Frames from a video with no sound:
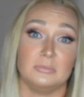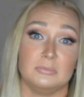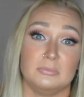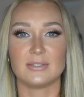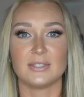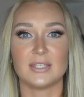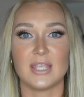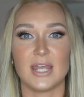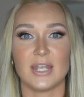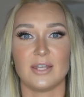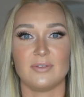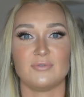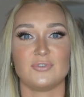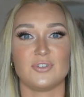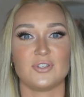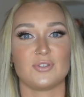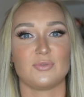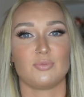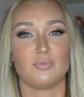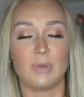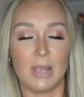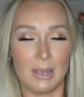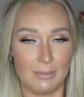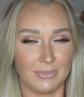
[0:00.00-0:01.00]
Instead of
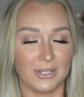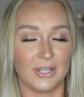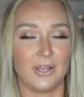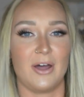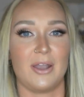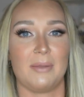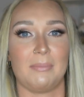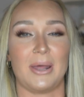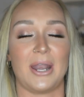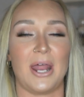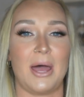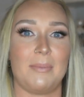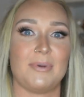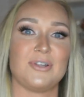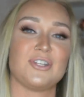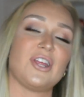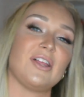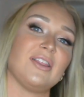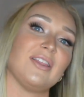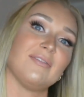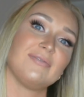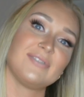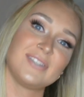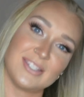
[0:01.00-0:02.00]
just rambling on about how much I
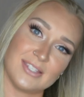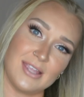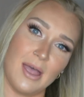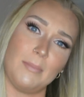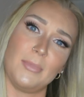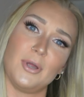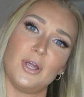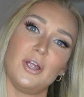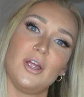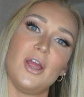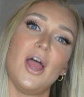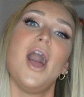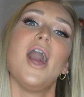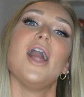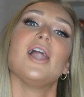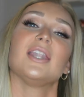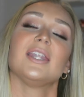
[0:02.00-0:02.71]
love summer,